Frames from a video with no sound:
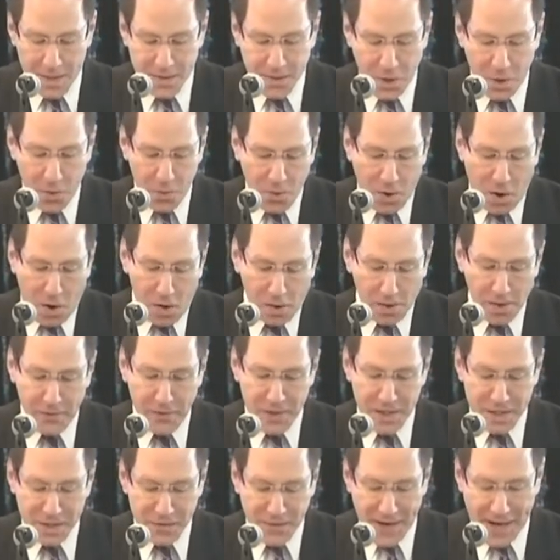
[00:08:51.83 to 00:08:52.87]
So all of
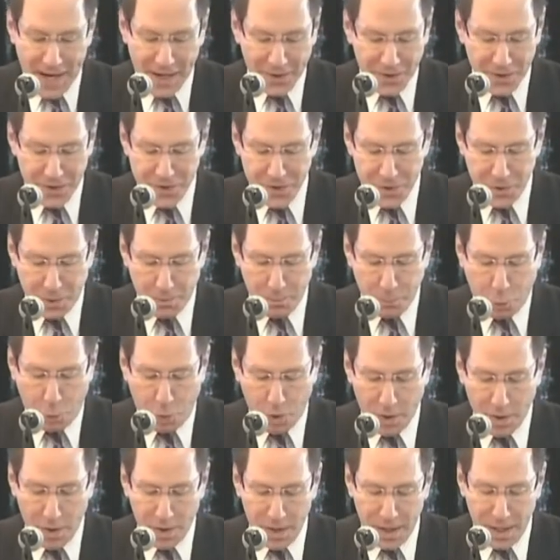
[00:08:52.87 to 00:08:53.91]
these factors are
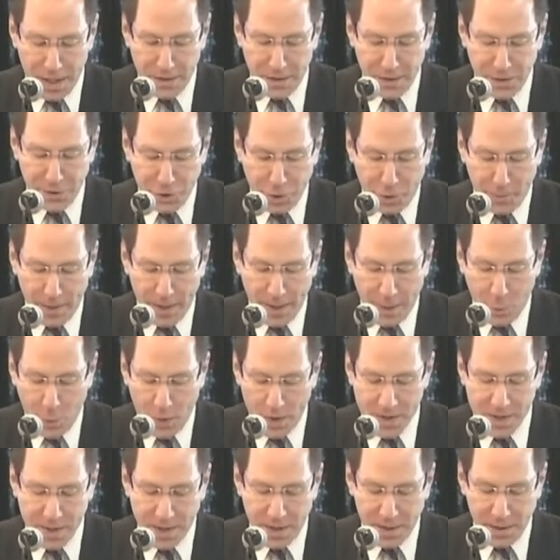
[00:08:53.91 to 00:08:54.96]
important in determining
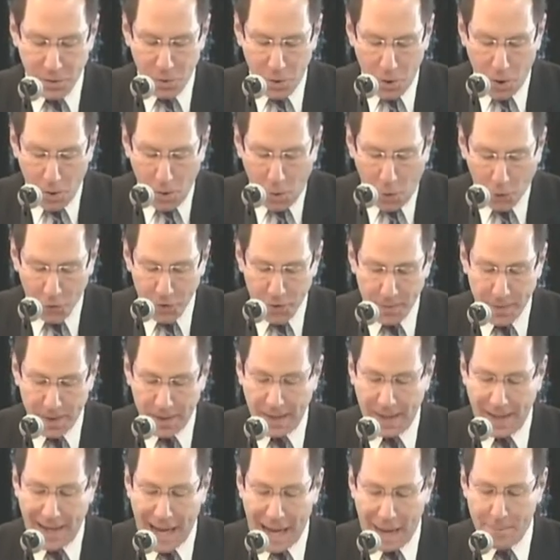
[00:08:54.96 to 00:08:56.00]
what's going to
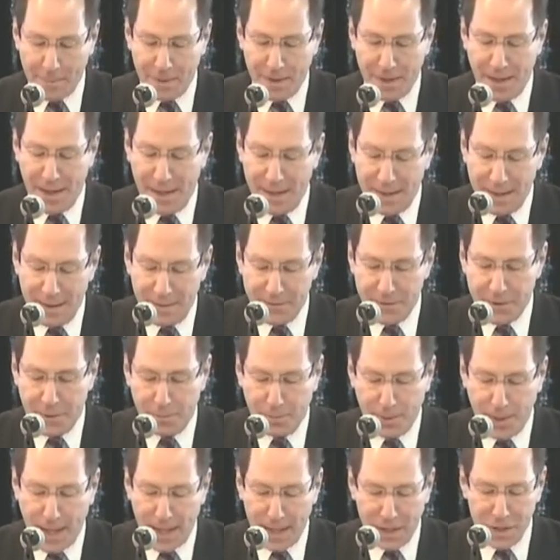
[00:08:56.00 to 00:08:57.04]
ultimately happen and if the
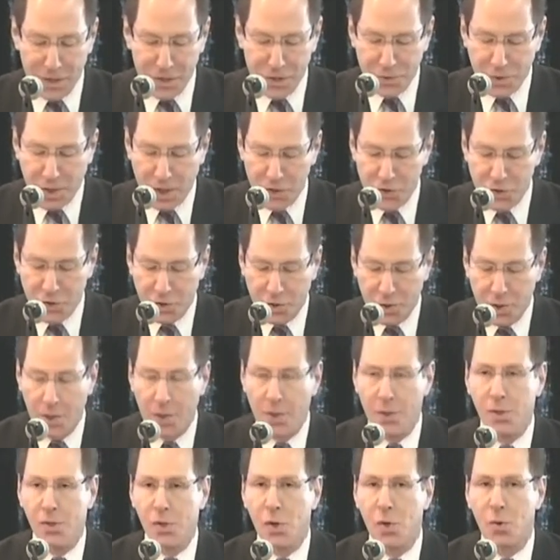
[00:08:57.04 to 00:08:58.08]
planning structure
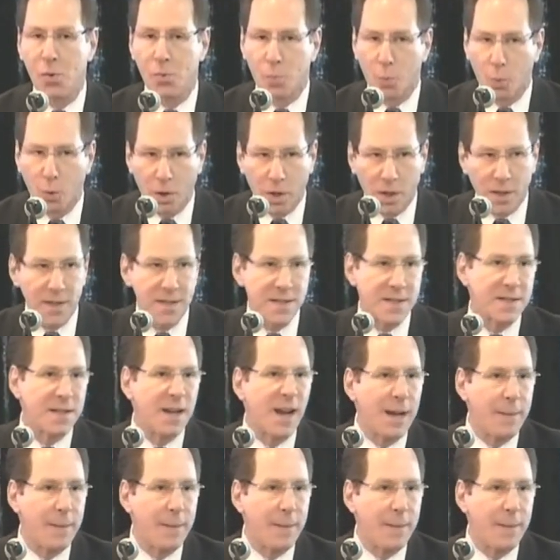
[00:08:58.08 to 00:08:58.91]
works.